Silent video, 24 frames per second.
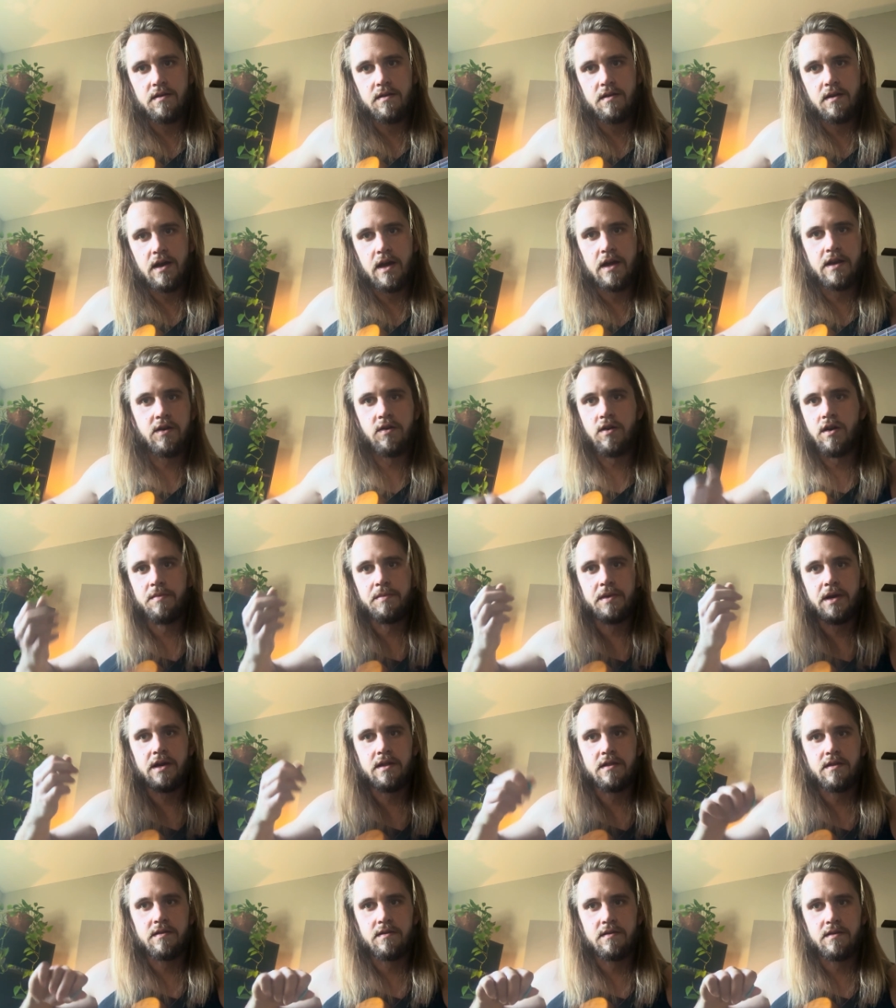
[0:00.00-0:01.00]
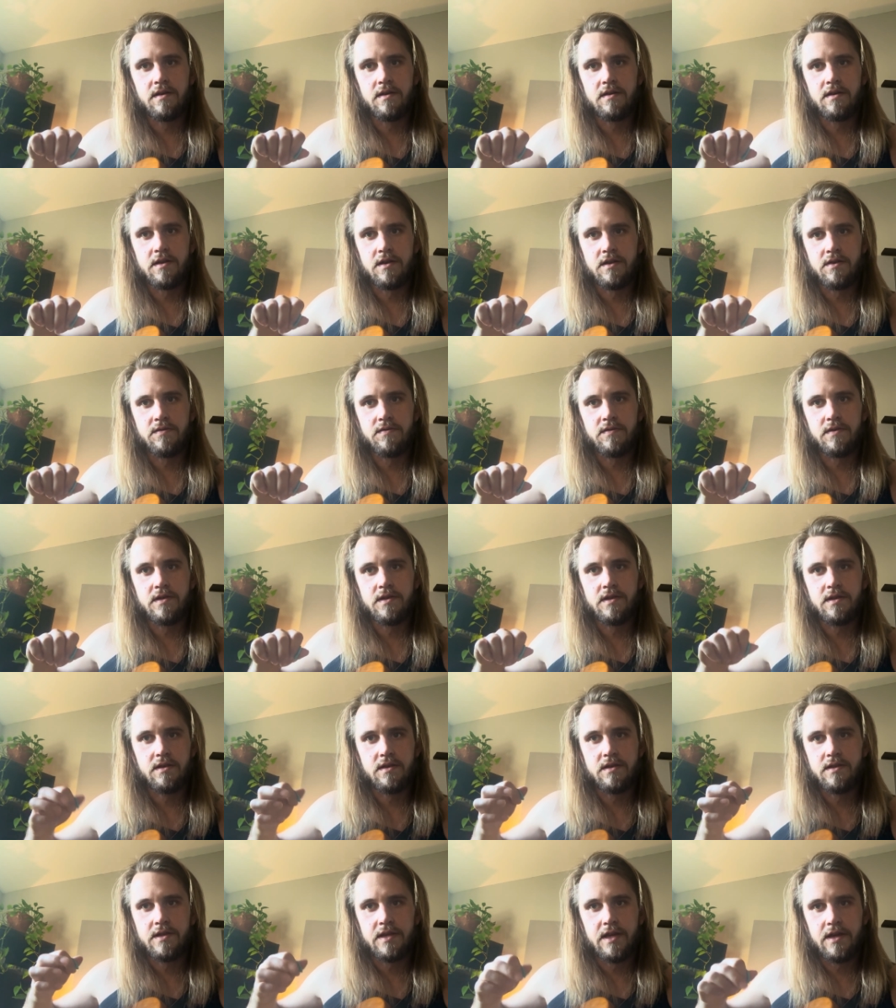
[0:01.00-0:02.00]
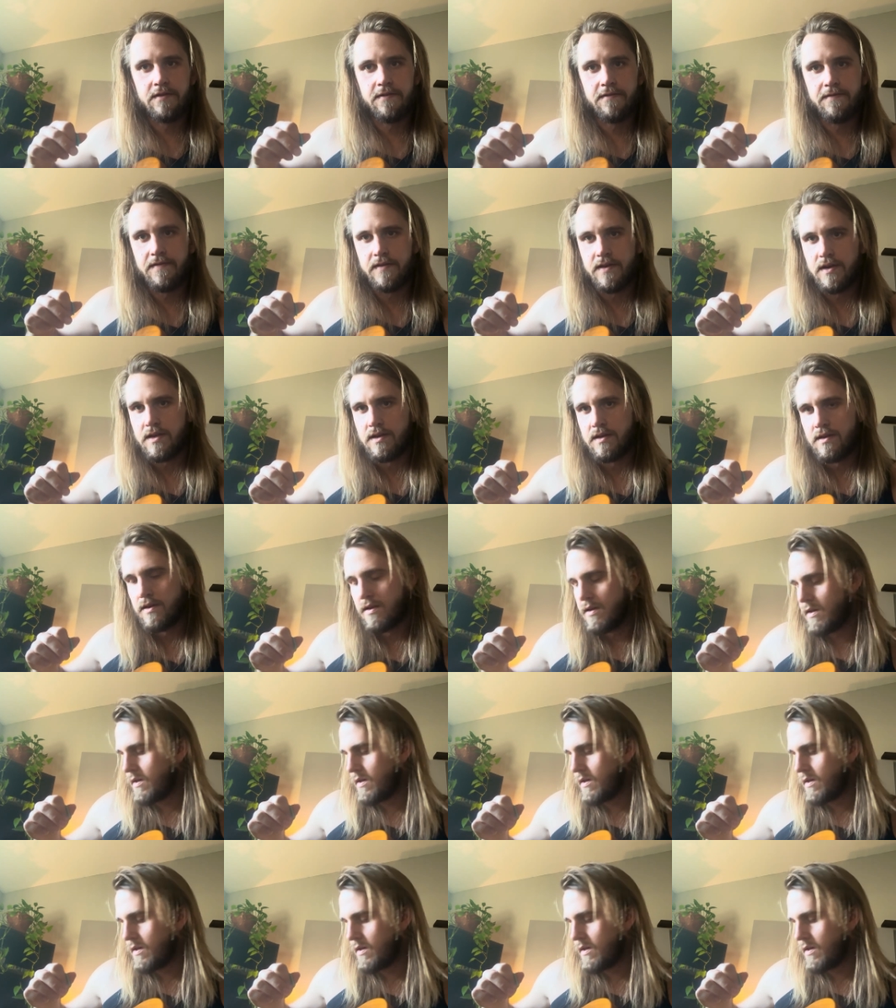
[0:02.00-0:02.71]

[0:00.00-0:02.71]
I know I'm not, it sounds fine.